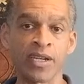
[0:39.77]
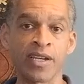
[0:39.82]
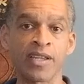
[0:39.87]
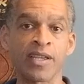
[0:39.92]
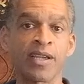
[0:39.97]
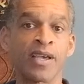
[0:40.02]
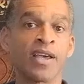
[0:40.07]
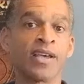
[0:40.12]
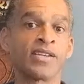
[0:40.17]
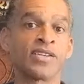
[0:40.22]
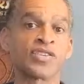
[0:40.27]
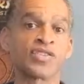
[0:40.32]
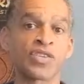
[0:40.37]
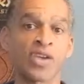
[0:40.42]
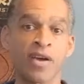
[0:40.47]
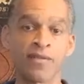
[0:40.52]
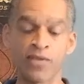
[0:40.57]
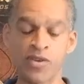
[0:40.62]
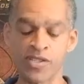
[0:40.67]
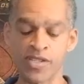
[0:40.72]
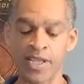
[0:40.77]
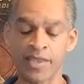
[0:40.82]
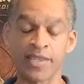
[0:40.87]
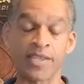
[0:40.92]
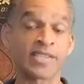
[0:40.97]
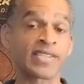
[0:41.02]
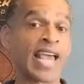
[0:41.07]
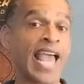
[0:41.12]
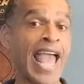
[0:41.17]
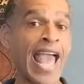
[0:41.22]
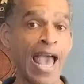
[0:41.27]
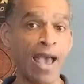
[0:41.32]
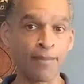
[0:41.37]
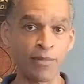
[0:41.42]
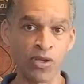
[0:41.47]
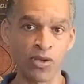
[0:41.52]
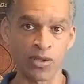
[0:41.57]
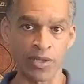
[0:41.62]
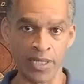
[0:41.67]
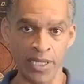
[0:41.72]
and he discovers that this
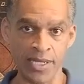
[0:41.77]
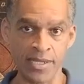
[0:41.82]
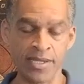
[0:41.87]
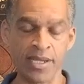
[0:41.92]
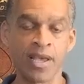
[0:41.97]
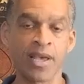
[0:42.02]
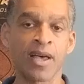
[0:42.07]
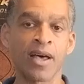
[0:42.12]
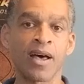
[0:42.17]
amulet